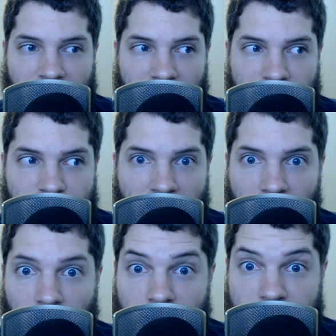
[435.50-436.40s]
general
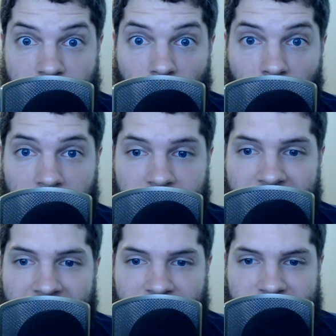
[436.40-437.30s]
store and
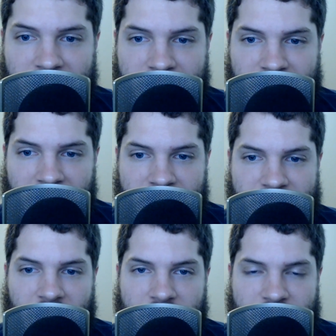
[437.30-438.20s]
hangs it outside his
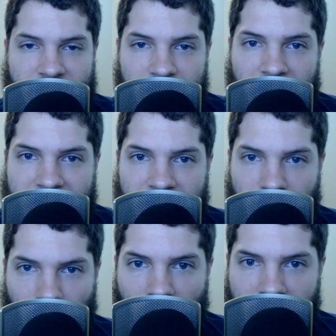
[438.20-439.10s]
house. And he might get
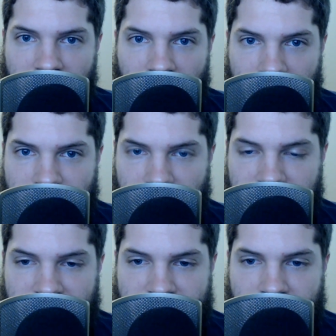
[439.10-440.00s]
1 or 2
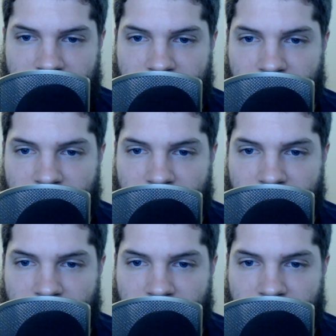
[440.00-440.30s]
visitors.